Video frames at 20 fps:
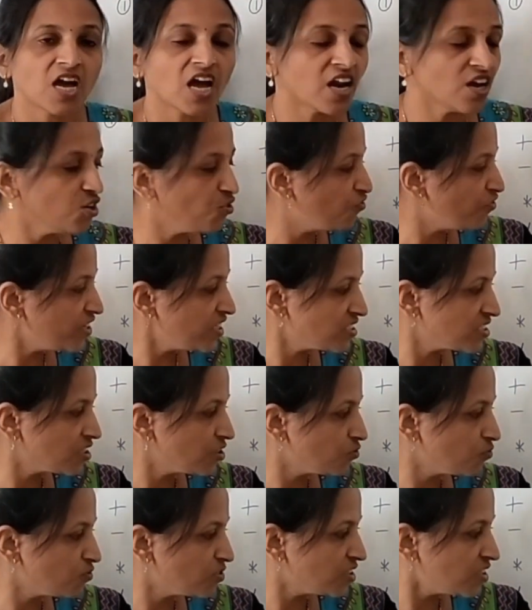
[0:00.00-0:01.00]
always
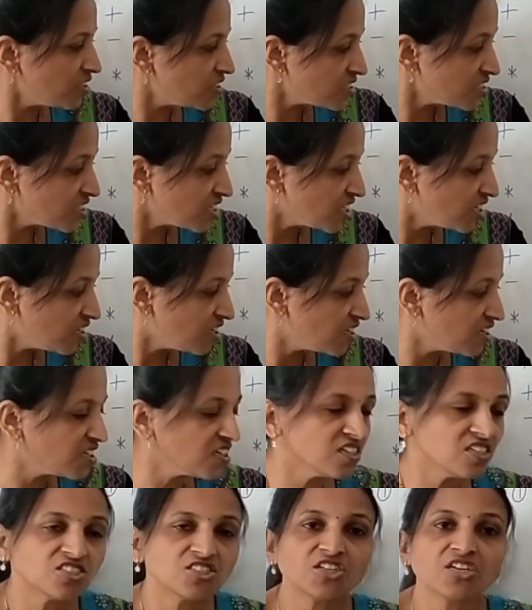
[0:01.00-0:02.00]
gives us
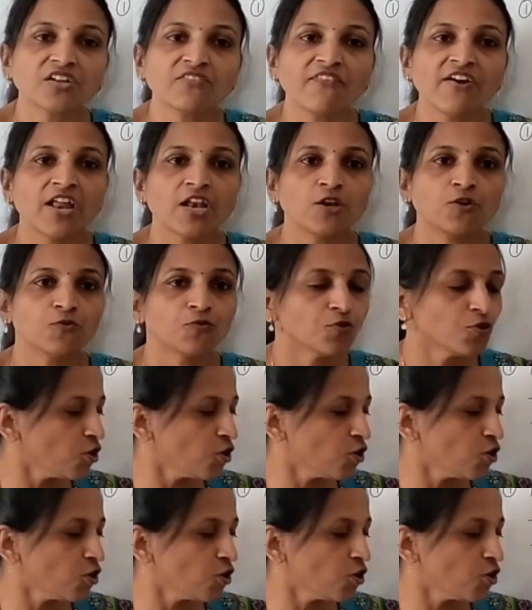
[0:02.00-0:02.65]
integer value,